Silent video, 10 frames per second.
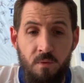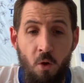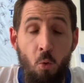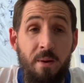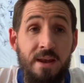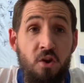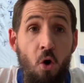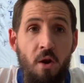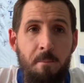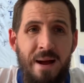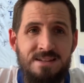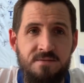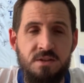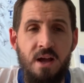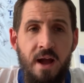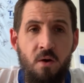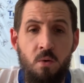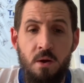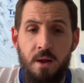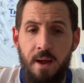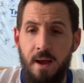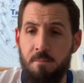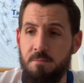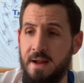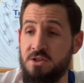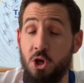albeit not on a massive scale. Had